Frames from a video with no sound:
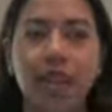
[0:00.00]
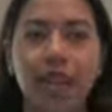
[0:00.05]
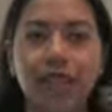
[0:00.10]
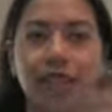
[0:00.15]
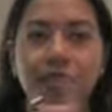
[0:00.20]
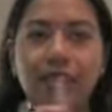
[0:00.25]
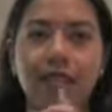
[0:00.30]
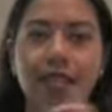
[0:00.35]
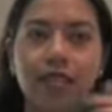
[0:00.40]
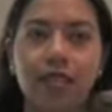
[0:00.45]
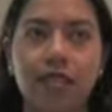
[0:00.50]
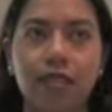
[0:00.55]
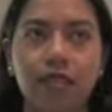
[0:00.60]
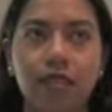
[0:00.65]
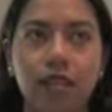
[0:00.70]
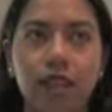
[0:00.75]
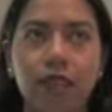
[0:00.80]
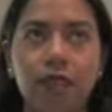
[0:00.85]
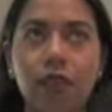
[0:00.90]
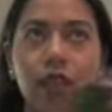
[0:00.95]

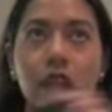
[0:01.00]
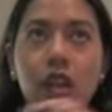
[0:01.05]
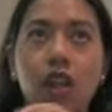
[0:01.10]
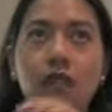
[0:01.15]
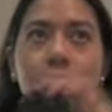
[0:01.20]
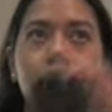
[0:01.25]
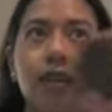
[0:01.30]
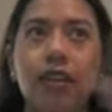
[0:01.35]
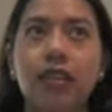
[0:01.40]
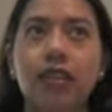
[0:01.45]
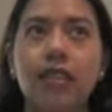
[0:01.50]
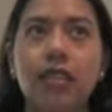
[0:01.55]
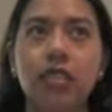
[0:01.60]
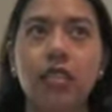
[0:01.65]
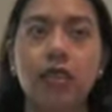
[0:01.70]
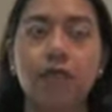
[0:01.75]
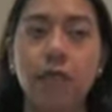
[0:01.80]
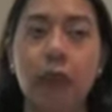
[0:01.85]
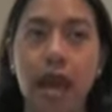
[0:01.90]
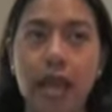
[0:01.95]
if you get off the
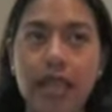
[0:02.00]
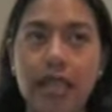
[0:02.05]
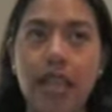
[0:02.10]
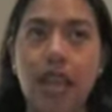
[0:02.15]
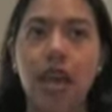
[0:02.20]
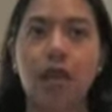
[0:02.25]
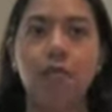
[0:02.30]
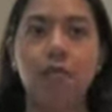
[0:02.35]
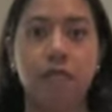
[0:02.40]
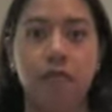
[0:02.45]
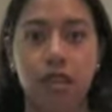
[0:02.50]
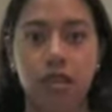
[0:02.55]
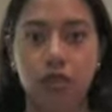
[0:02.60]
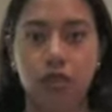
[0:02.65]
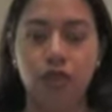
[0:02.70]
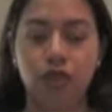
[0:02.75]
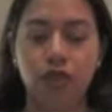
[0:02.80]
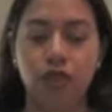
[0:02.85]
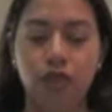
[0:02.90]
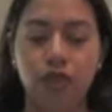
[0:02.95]
Spagna
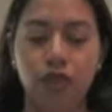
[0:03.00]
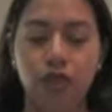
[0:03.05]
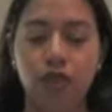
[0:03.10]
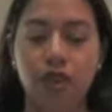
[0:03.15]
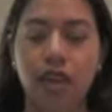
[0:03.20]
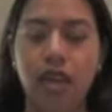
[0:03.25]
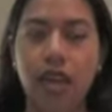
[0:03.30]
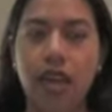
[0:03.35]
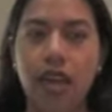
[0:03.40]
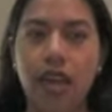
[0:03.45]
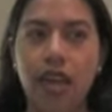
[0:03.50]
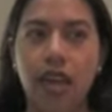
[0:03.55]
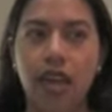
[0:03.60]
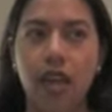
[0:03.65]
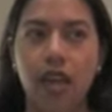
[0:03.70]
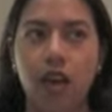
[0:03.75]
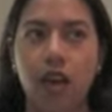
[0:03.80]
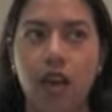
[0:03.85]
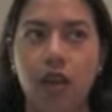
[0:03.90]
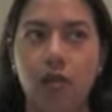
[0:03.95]
metro,
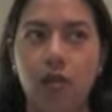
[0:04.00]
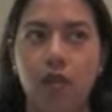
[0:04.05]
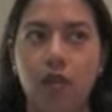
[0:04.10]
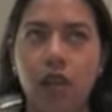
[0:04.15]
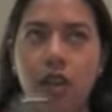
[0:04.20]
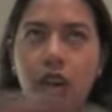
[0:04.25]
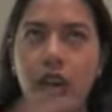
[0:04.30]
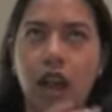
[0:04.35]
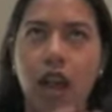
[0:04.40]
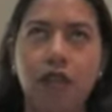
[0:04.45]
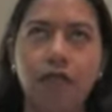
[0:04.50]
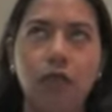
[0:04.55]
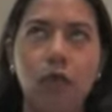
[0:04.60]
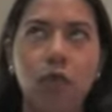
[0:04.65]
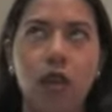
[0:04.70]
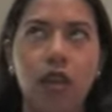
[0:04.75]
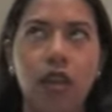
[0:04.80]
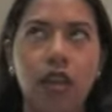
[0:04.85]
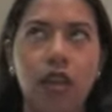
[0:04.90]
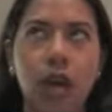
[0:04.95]
you have to
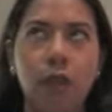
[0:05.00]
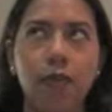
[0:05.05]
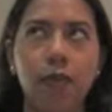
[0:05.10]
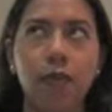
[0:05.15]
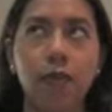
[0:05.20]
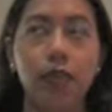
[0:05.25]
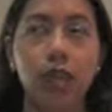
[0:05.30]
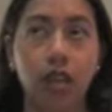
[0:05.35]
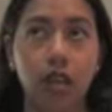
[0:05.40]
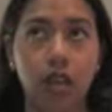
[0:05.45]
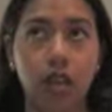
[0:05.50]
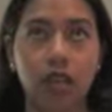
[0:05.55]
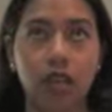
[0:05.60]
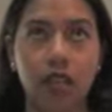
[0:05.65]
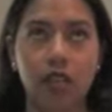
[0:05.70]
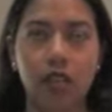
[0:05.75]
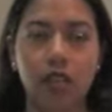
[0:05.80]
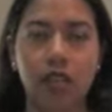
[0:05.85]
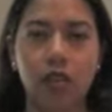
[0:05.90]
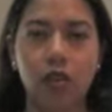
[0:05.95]
walk a couple
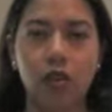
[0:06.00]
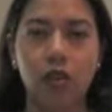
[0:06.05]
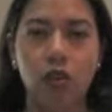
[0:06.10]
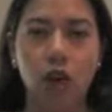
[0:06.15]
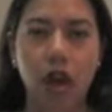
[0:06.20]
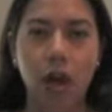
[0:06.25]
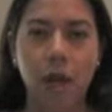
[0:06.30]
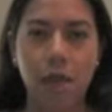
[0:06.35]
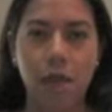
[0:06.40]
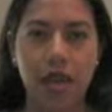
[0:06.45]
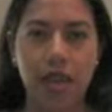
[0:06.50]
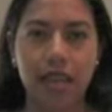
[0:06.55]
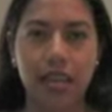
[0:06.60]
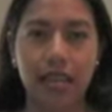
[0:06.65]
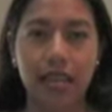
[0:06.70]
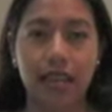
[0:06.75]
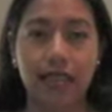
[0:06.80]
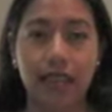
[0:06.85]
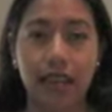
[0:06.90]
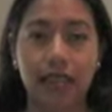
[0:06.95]
blocks. I don't know how many
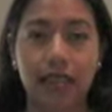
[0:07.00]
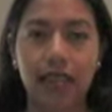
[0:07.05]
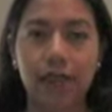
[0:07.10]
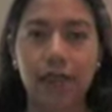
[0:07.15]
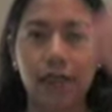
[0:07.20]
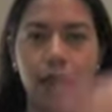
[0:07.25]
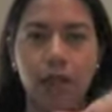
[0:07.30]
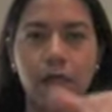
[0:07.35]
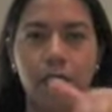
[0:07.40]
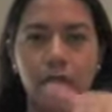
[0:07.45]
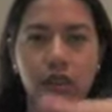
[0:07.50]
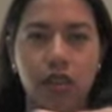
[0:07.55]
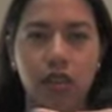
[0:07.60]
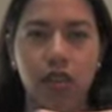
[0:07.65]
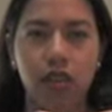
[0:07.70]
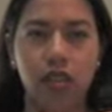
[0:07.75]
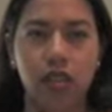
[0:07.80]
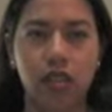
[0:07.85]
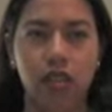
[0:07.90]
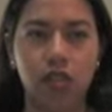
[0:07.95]
exactly, but I'll put it
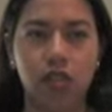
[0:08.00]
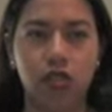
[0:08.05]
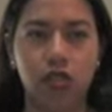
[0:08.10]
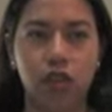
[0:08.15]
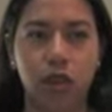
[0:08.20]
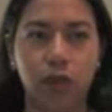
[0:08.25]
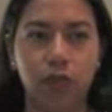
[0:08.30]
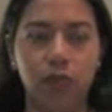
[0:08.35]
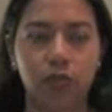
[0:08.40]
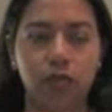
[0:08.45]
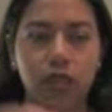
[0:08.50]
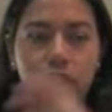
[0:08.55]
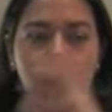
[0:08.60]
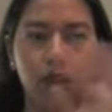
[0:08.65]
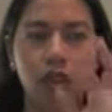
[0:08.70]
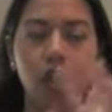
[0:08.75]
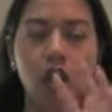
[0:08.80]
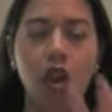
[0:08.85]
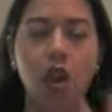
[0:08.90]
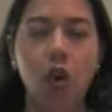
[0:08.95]
in the description
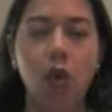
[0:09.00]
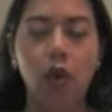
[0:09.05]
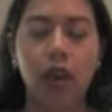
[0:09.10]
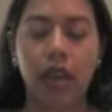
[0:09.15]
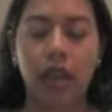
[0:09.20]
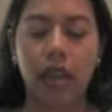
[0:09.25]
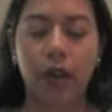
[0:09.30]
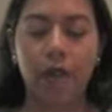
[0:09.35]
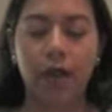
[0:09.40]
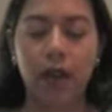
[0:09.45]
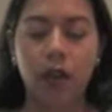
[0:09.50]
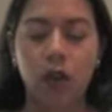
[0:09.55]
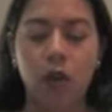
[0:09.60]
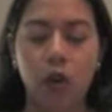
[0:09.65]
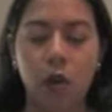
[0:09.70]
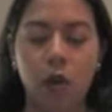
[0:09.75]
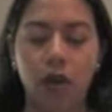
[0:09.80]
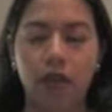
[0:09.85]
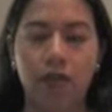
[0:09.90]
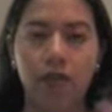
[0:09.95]
when I get back
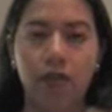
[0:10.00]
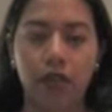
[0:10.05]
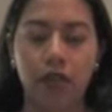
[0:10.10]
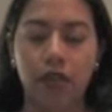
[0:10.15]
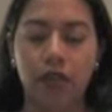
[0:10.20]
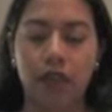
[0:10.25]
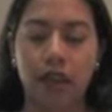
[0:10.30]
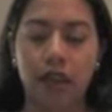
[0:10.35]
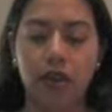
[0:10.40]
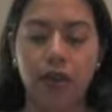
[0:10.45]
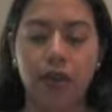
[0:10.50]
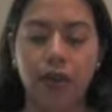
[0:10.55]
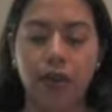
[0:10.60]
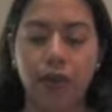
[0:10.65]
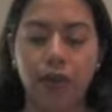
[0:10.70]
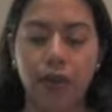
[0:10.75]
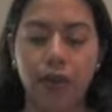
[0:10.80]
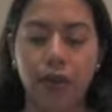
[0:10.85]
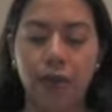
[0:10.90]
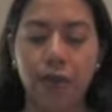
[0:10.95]
home. I'll figure that out for
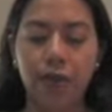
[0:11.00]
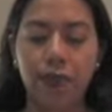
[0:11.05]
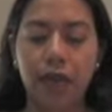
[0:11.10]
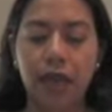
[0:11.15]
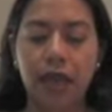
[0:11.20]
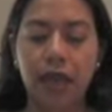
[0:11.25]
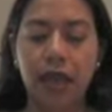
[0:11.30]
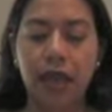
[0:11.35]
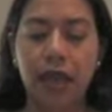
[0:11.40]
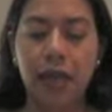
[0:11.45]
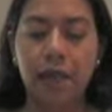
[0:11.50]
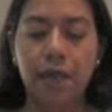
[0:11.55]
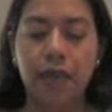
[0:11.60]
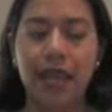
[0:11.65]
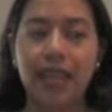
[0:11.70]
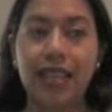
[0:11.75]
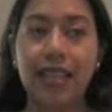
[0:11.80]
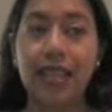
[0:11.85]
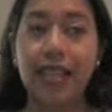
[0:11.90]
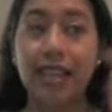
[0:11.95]
you. But
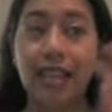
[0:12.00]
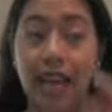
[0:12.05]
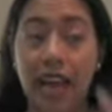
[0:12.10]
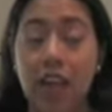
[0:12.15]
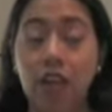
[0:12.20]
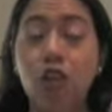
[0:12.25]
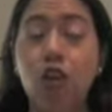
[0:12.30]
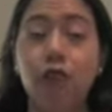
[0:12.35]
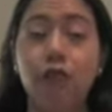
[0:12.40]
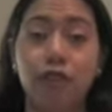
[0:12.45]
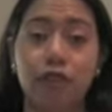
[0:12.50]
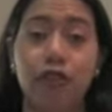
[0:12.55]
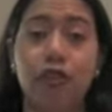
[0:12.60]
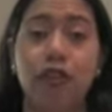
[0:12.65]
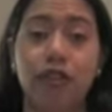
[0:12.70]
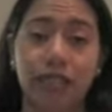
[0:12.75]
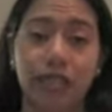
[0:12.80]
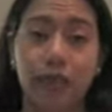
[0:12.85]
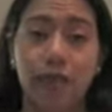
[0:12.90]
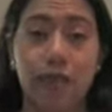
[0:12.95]
I know for sure
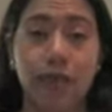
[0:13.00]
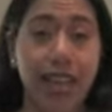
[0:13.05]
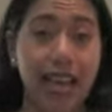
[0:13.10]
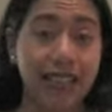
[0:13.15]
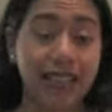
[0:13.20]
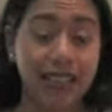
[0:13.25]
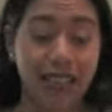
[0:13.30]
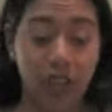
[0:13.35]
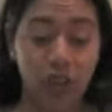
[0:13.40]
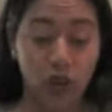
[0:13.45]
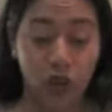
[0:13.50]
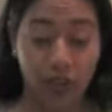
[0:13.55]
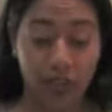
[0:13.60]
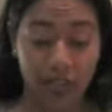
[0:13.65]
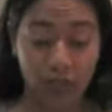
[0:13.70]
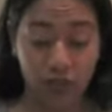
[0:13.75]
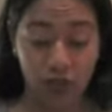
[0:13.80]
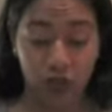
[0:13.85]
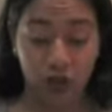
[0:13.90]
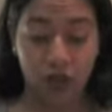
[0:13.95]
it's in the Piazza
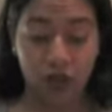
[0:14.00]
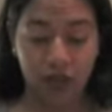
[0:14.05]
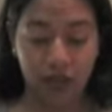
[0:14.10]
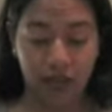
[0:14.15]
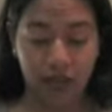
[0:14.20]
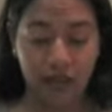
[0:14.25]
Lorenzo.